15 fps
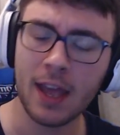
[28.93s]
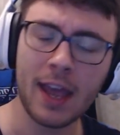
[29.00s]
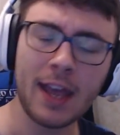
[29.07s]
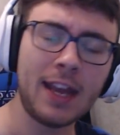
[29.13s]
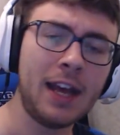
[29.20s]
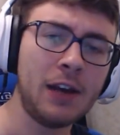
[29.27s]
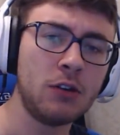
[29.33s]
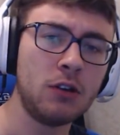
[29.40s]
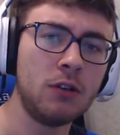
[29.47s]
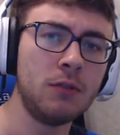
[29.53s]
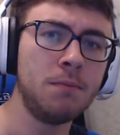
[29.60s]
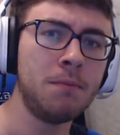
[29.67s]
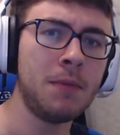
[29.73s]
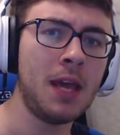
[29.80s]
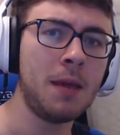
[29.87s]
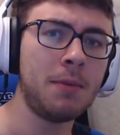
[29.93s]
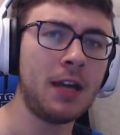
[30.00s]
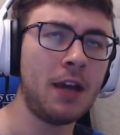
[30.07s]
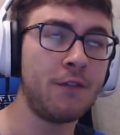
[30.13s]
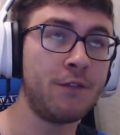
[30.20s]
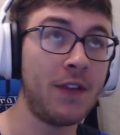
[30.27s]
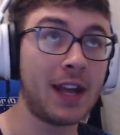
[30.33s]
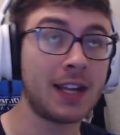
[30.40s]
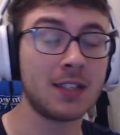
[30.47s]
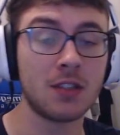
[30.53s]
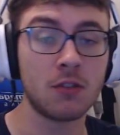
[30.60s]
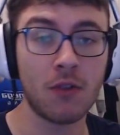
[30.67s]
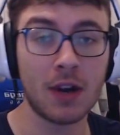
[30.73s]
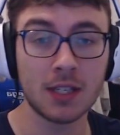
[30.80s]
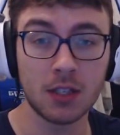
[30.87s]
and how it maybe affects
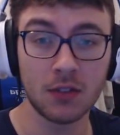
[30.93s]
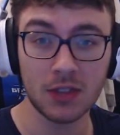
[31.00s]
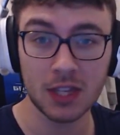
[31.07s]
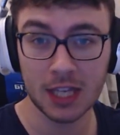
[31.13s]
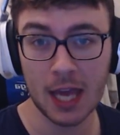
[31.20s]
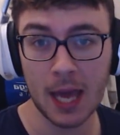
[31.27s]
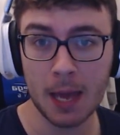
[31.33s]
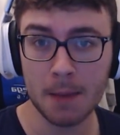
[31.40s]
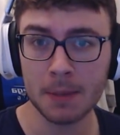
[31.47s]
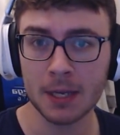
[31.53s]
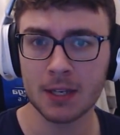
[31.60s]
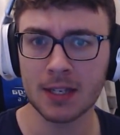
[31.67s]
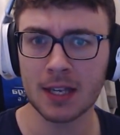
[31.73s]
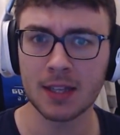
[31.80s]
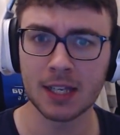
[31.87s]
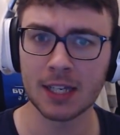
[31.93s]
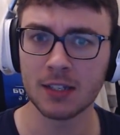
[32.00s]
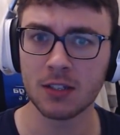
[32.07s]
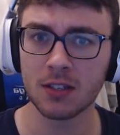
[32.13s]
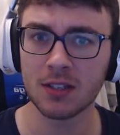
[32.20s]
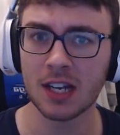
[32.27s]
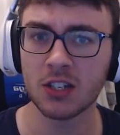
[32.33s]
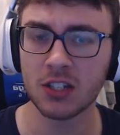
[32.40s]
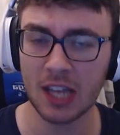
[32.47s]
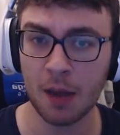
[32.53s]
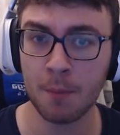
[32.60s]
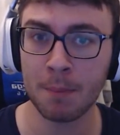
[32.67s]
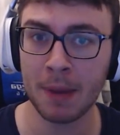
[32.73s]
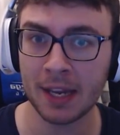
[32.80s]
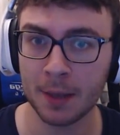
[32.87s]
the rest of the year, because I think it does actually
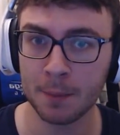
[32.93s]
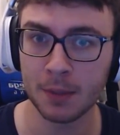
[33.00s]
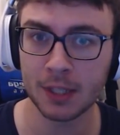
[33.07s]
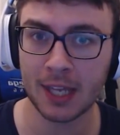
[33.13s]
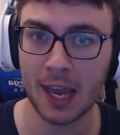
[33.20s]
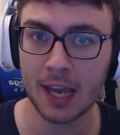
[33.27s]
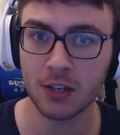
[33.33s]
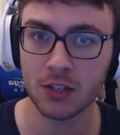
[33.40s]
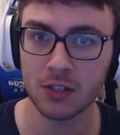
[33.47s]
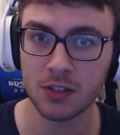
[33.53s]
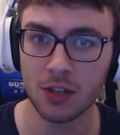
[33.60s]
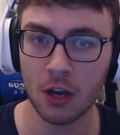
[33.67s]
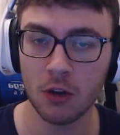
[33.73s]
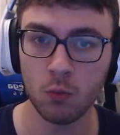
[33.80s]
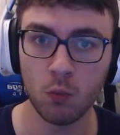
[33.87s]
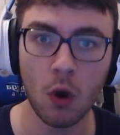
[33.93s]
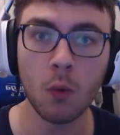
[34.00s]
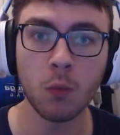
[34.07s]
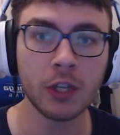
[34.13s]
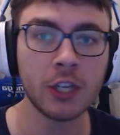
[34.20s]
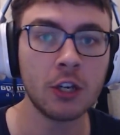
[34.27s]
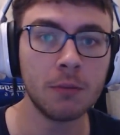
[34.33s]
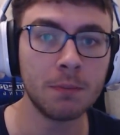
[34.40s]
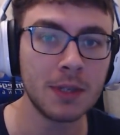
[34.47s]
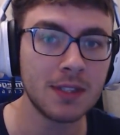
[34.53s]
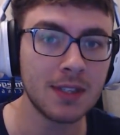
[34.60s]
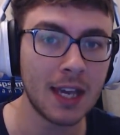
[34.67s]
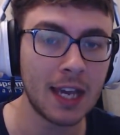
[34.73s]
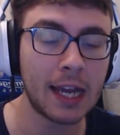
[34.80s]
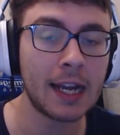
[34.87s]
have big implications on what we could be
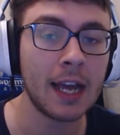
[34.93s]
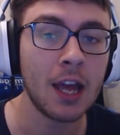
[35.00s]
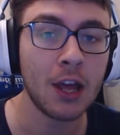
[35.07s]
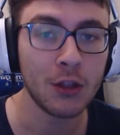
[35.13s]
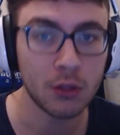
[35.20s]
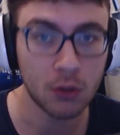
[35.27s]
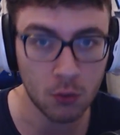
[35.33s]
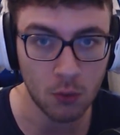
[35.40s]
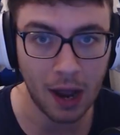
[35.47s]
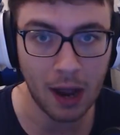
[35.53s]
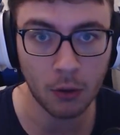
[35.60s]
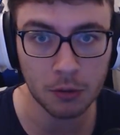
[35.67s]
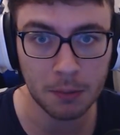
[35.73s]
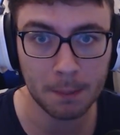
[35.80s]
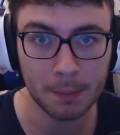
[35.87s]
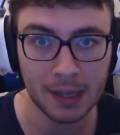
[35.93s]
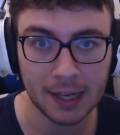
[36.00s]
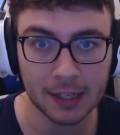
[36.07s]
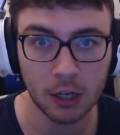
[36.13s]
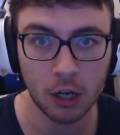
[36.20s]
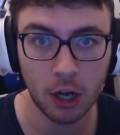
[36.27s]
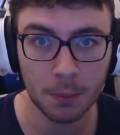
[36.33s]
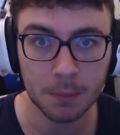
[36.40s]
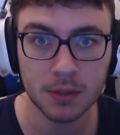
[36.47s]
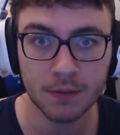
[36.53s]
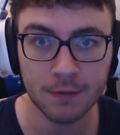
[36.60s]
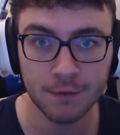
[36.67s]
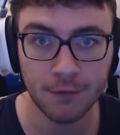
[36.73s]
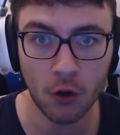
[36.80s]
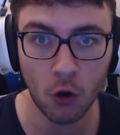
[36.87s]
seeing throughout Black Ops
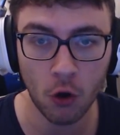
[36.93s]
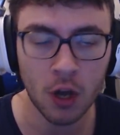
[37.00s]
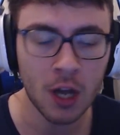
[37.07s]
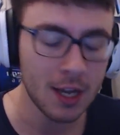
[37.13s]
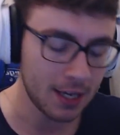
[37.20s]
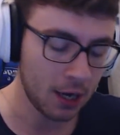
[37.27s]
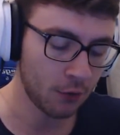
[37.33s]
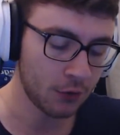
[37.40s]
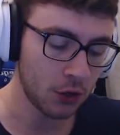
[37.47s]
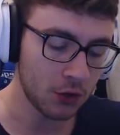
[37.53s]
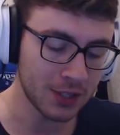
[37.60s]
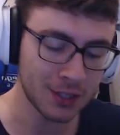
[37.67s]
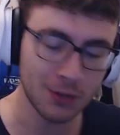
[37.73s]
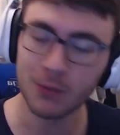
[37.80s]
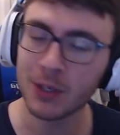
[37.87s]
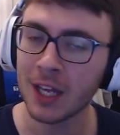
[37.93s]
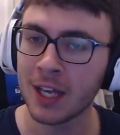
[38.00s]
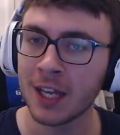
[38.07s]
4. Now, of course, I don't want